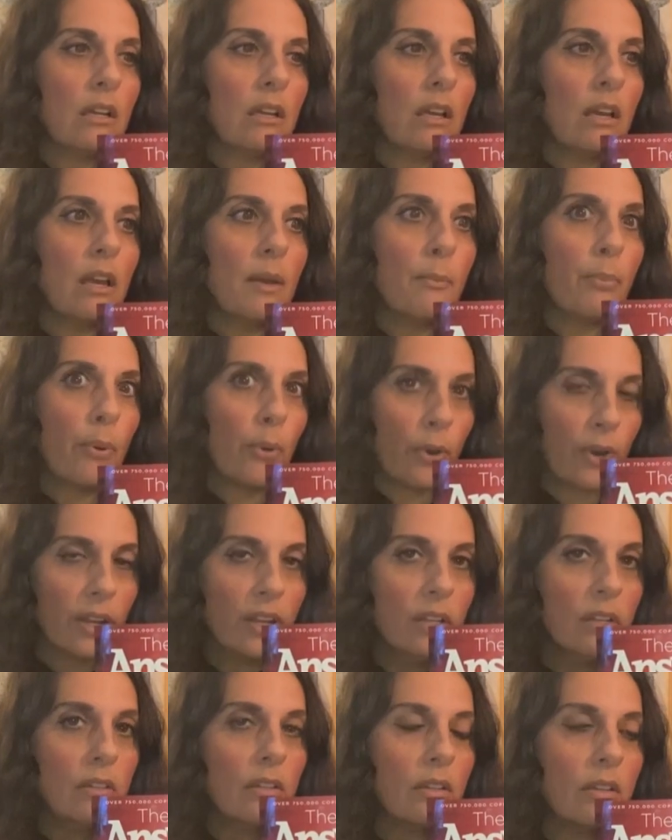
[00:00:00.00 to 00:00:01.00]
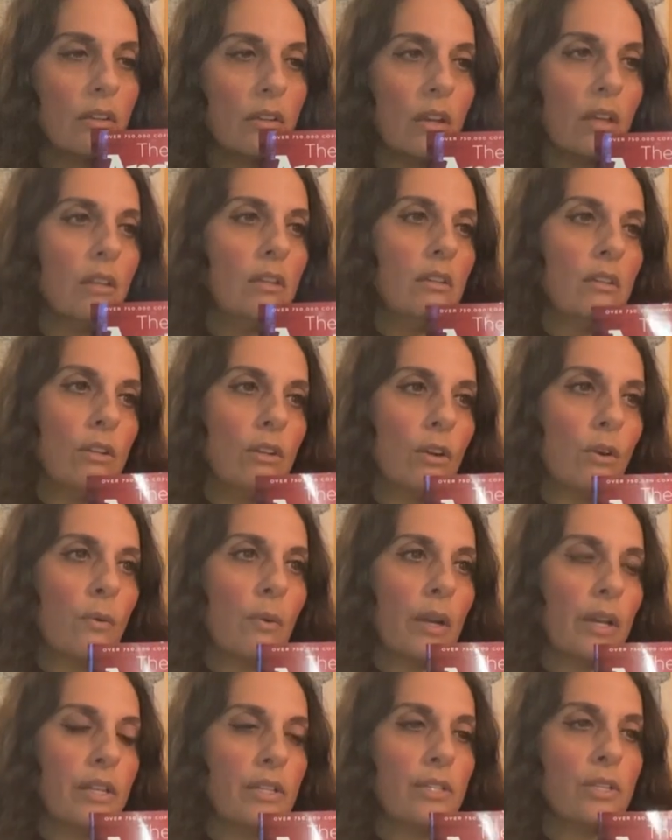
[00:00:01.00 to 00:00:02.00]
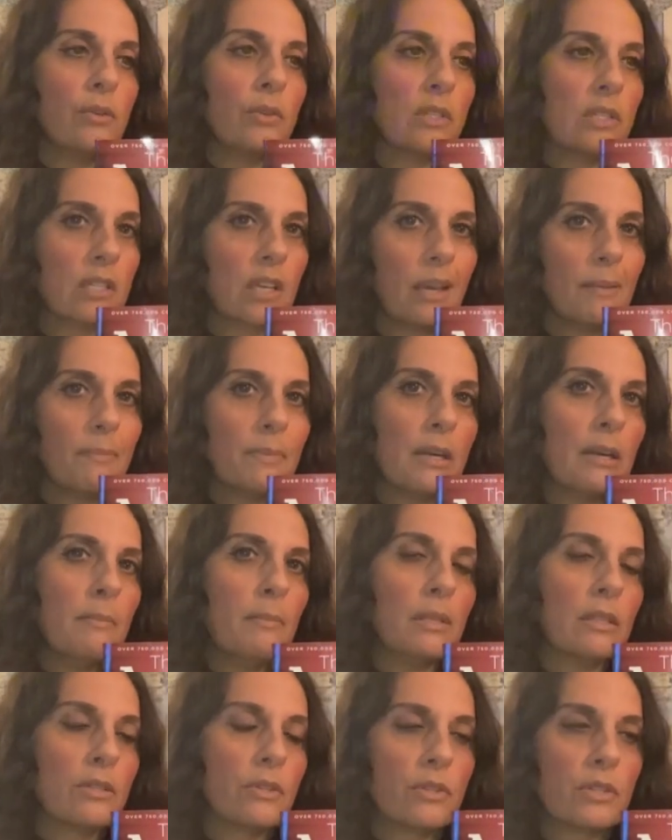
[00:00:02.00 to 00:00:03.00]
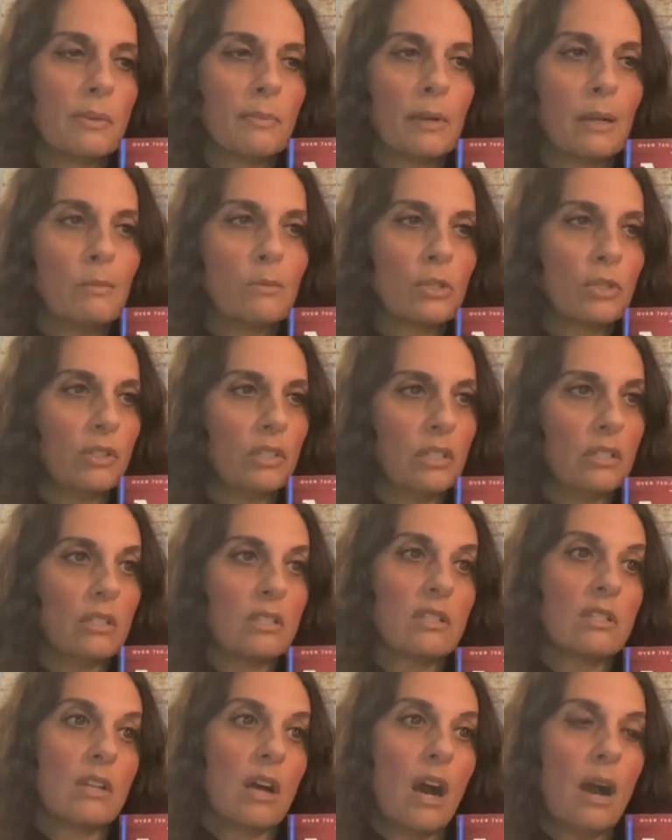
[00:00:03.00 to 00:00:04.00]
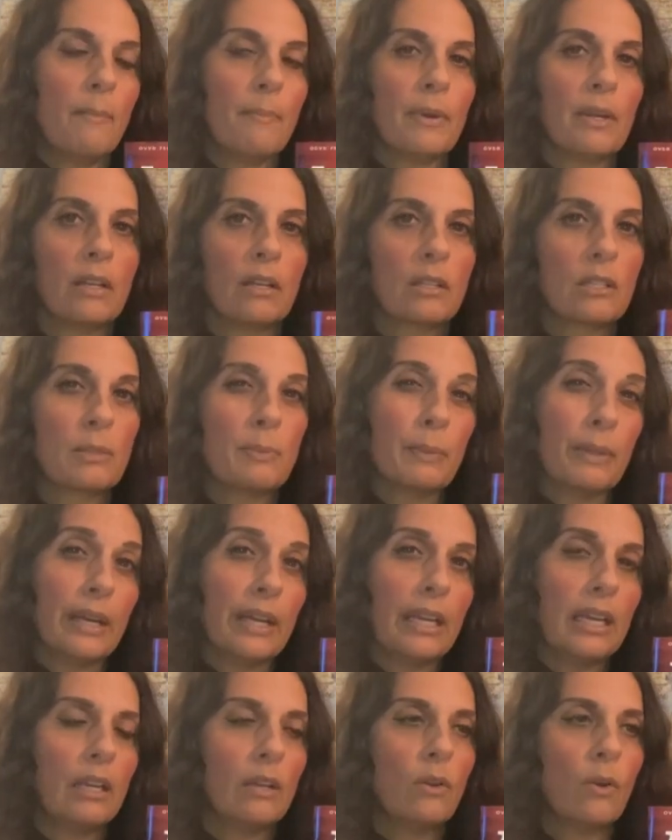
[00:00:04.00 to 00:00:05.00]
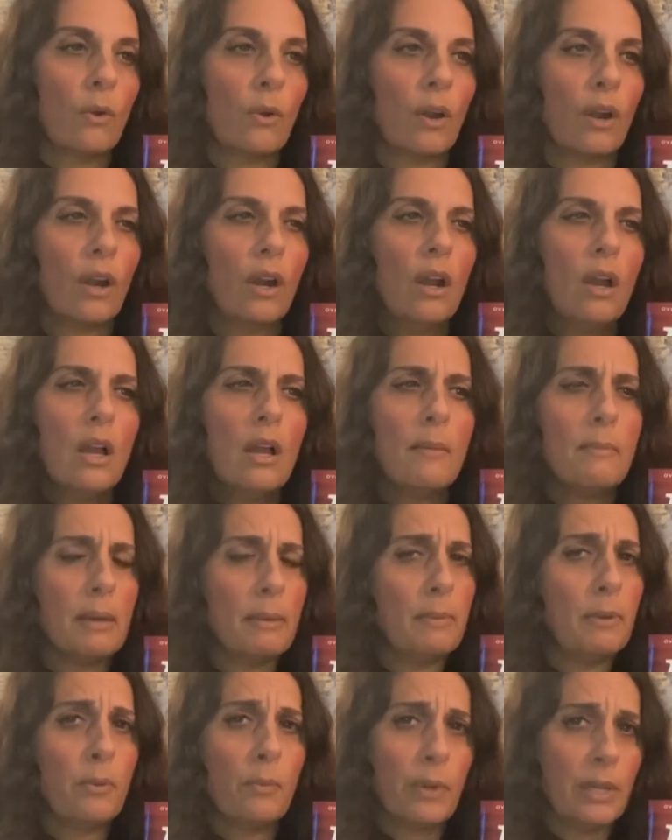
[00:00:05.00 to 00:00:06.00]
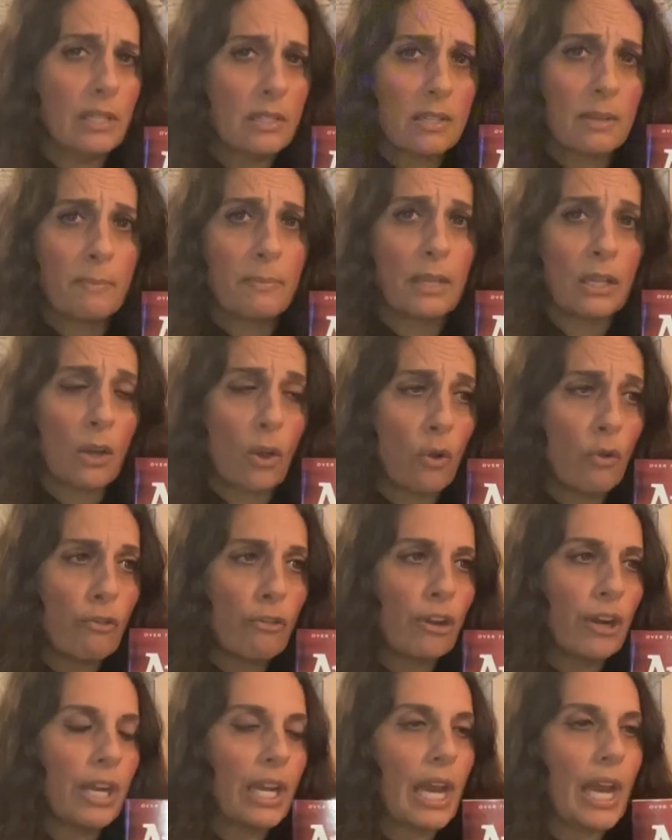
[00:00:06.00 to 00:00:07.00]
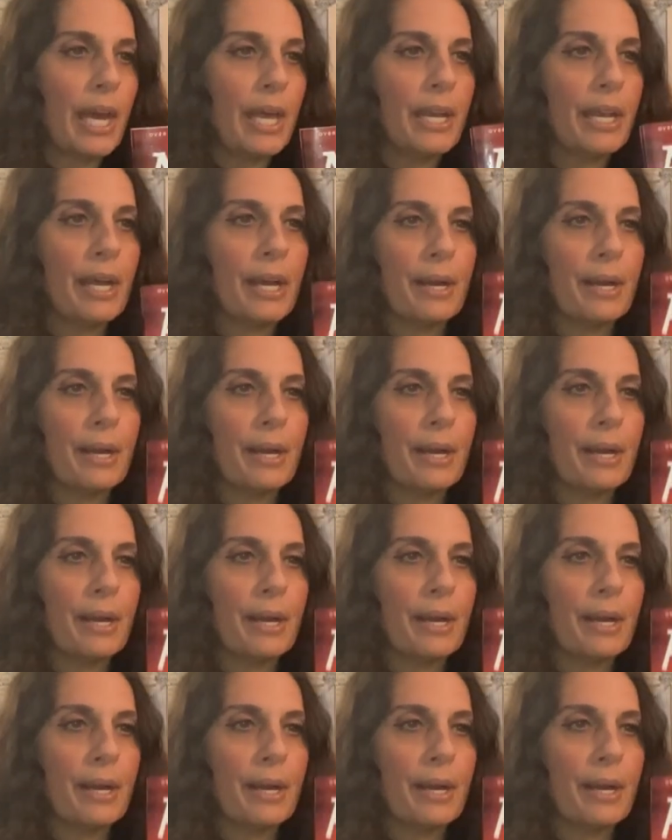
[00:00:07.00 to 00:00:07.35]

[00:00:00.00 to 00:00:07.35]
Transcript: important and you don't want it to escape them. And so sometimes you'll need to stop and explain or maybe read something over again.